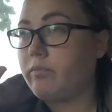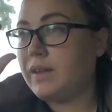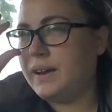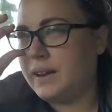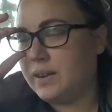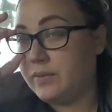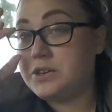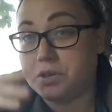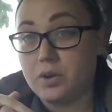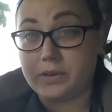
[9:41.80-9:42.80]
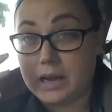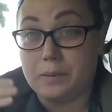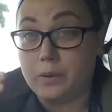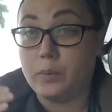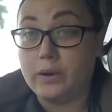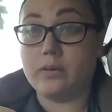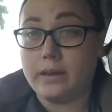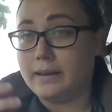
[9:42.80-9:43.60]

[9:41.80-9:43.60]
and eventually over time it will get,